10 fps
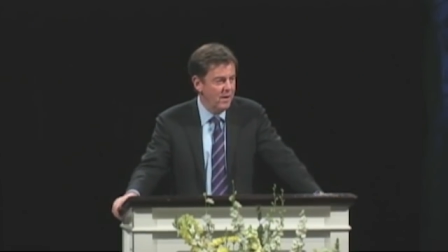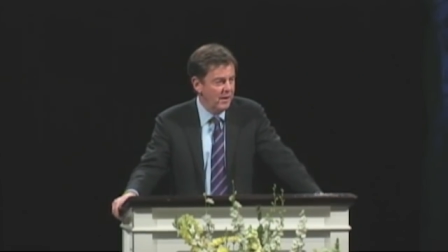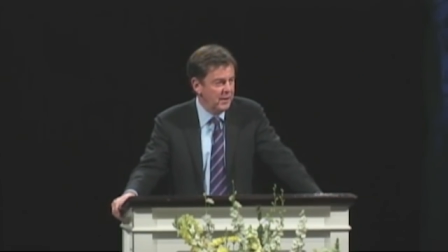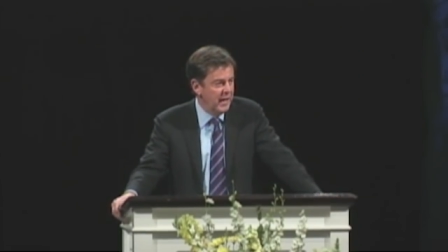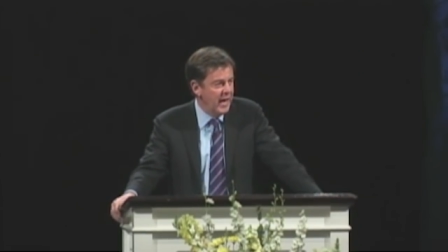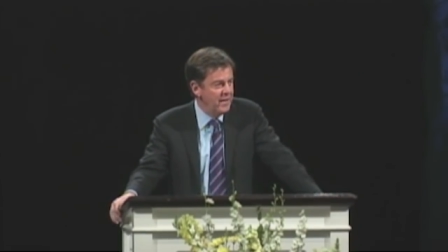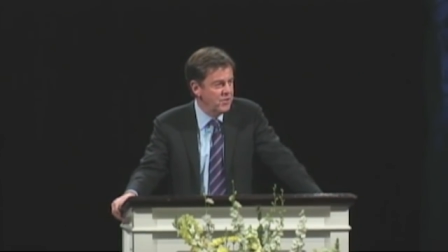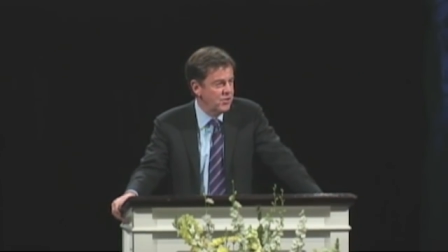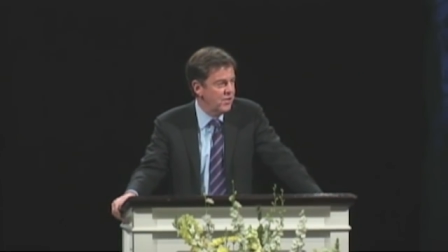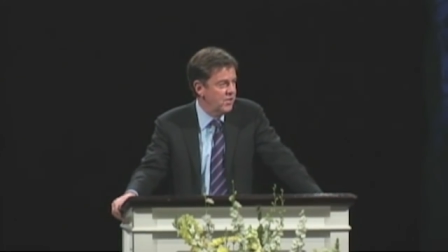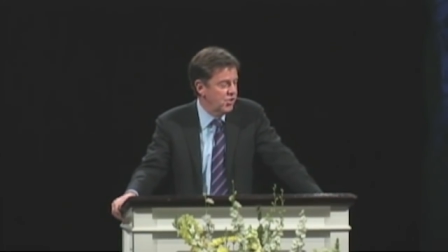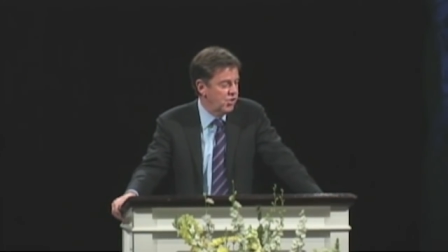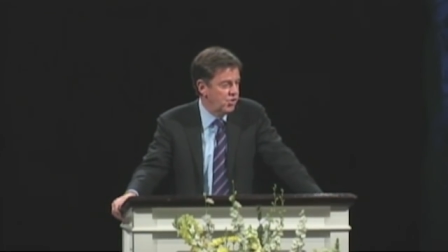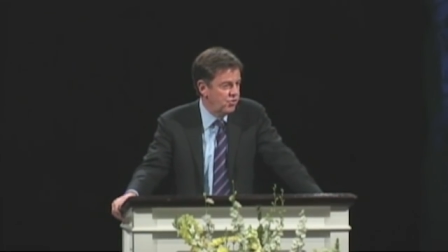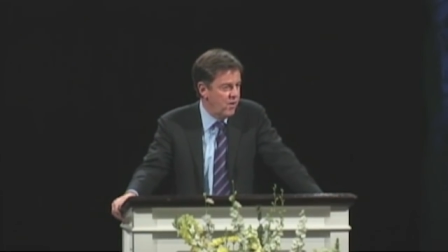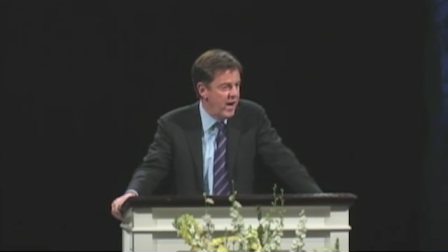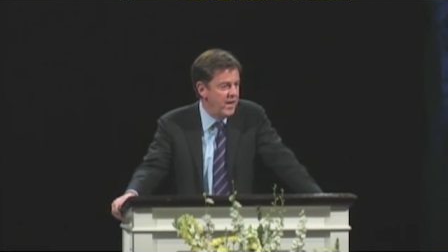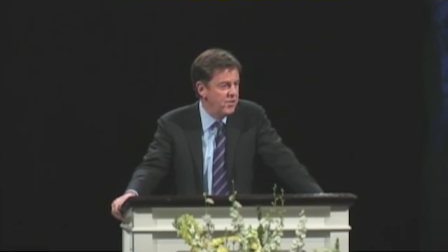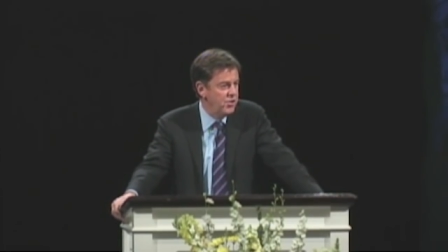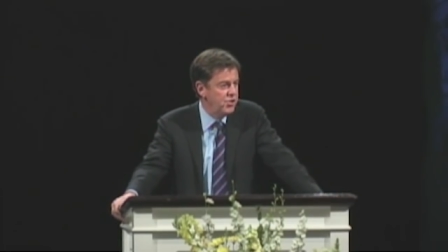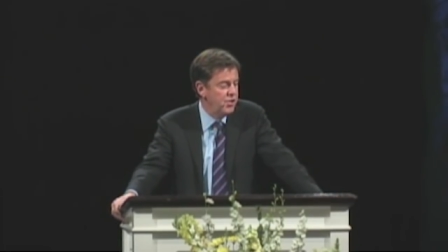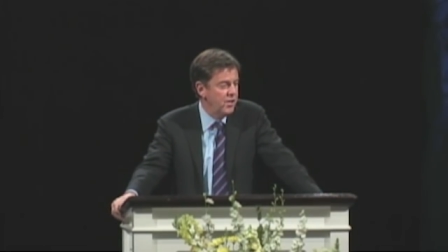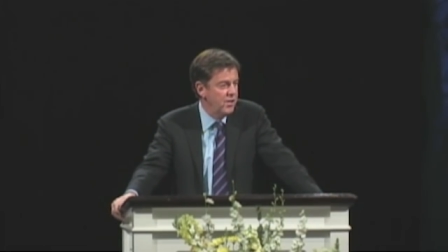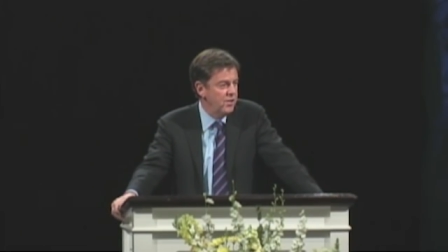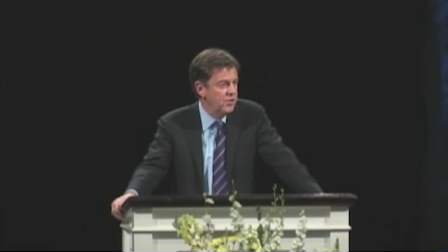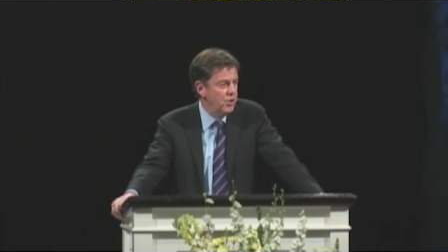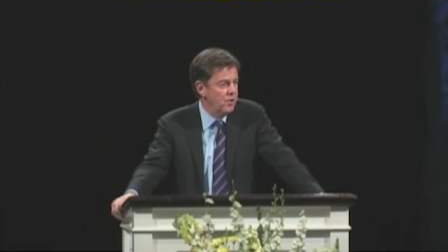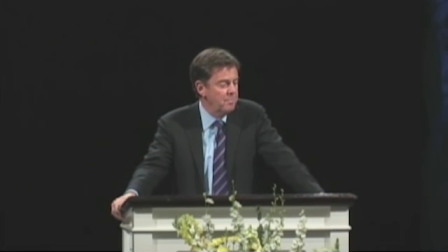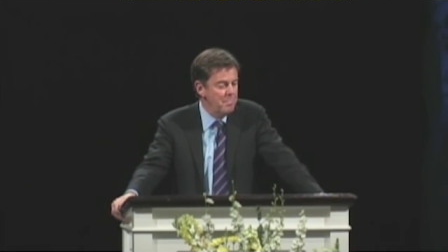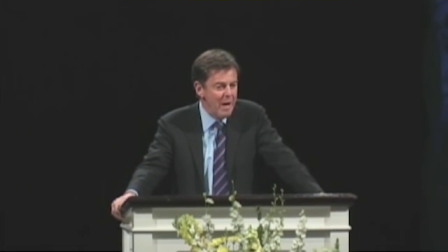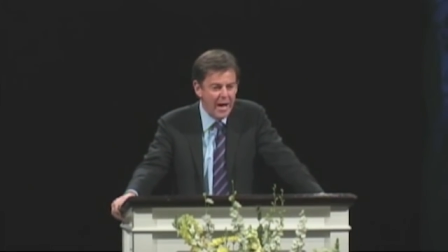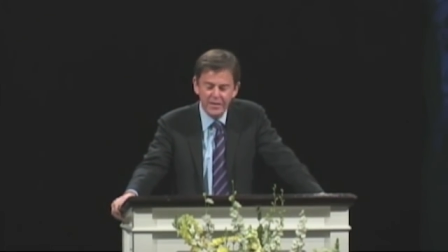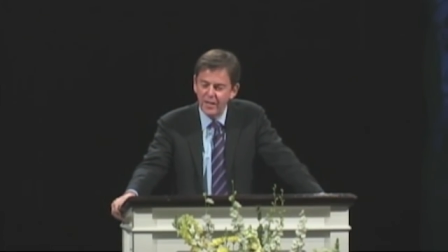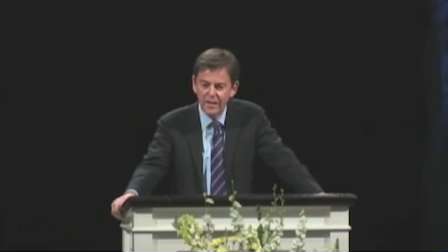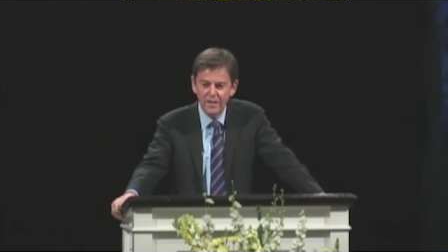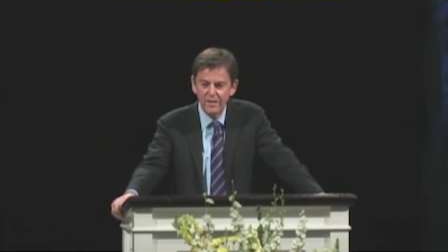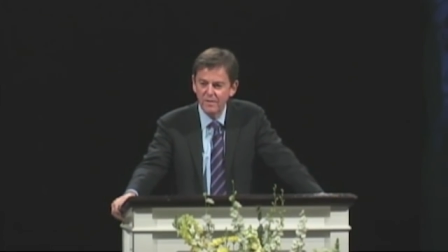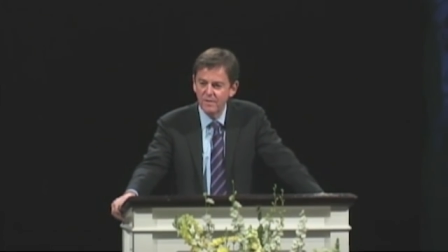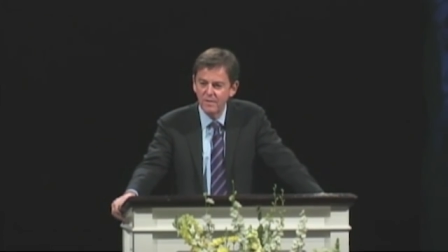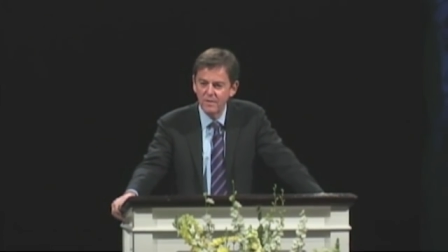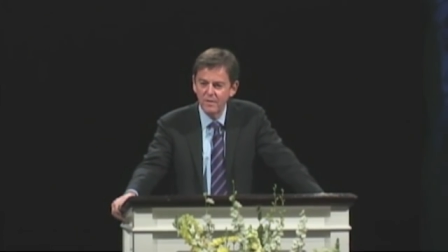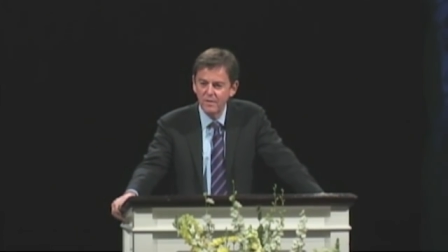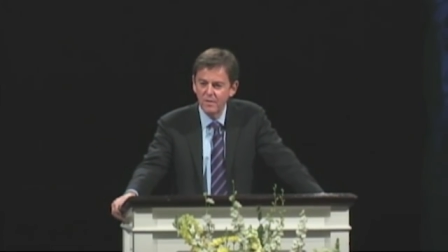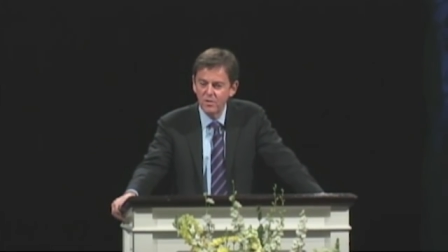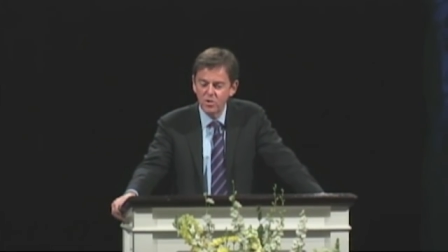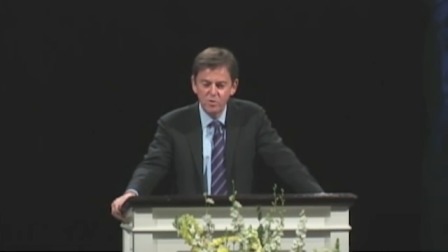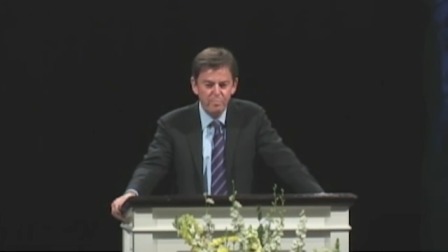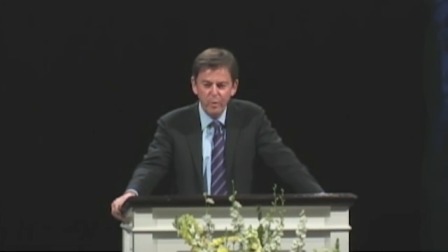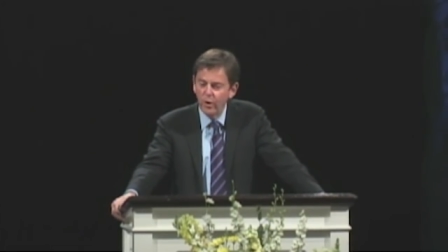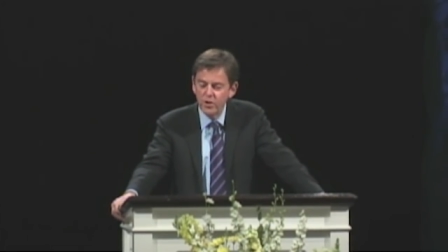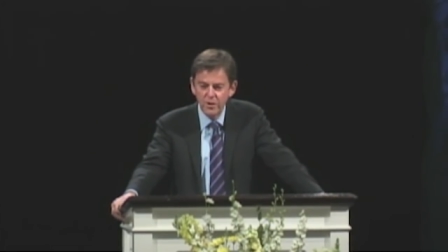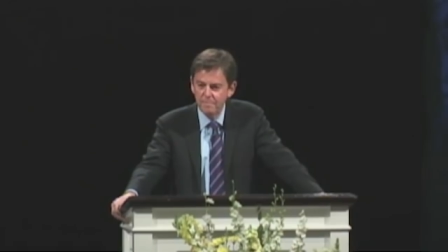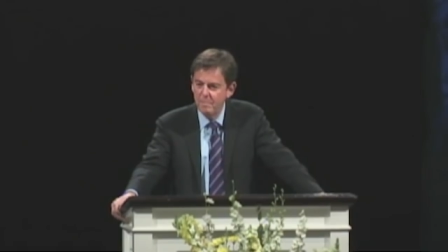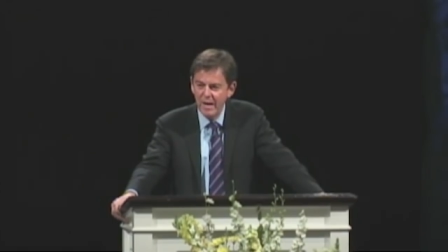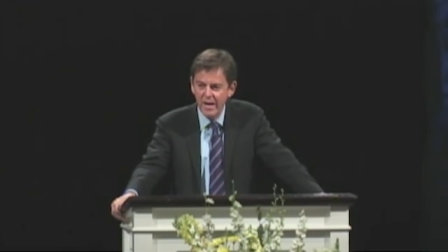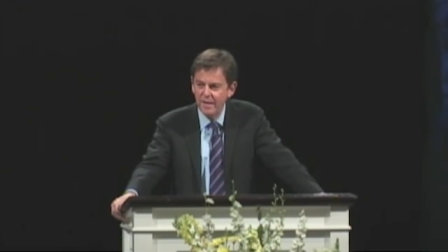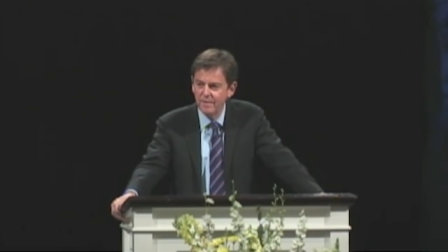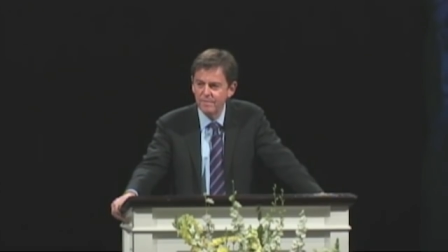against this strange, dogmatic Spurgeon man